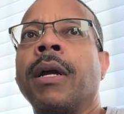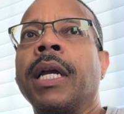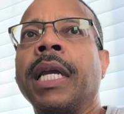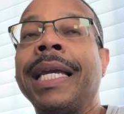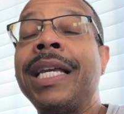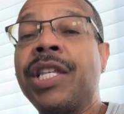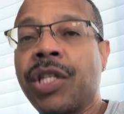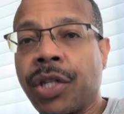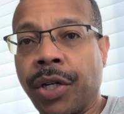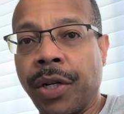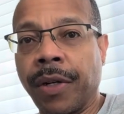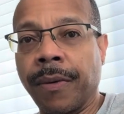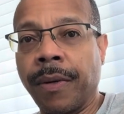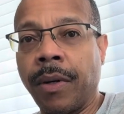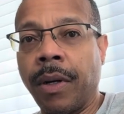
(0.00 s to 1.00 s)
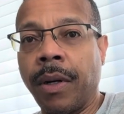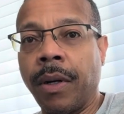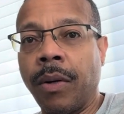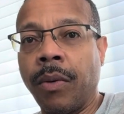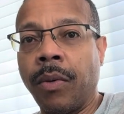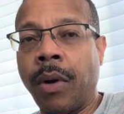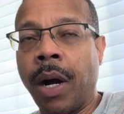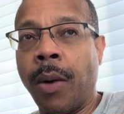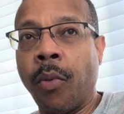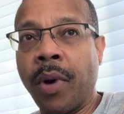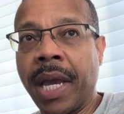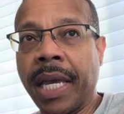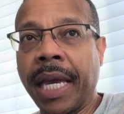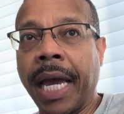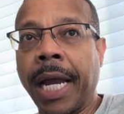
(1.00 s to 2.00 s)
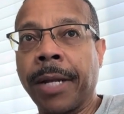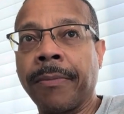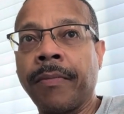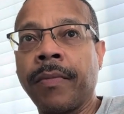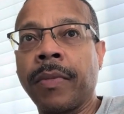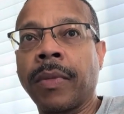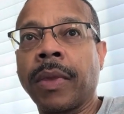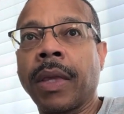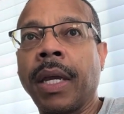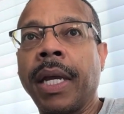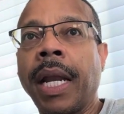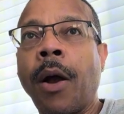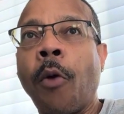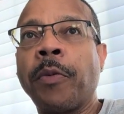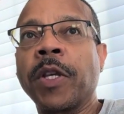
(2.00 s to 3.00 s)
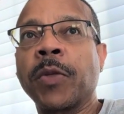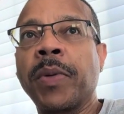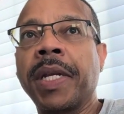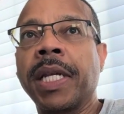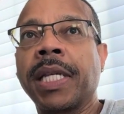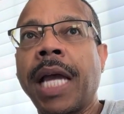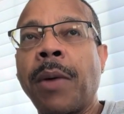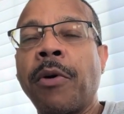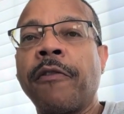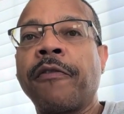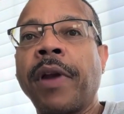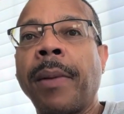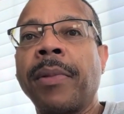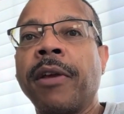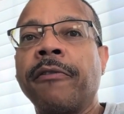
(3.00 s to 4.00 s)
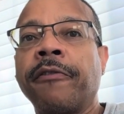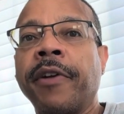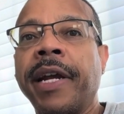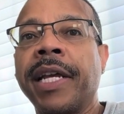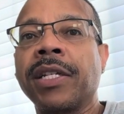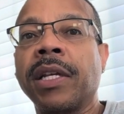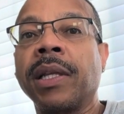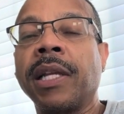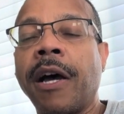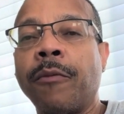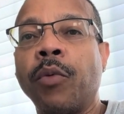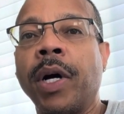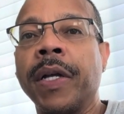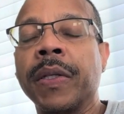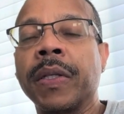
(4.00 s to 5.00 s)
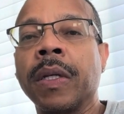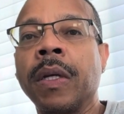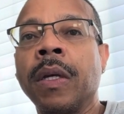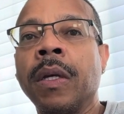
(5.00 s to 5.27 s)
Easter on weekend. And I hope you're spending time with family and friends and loved ones.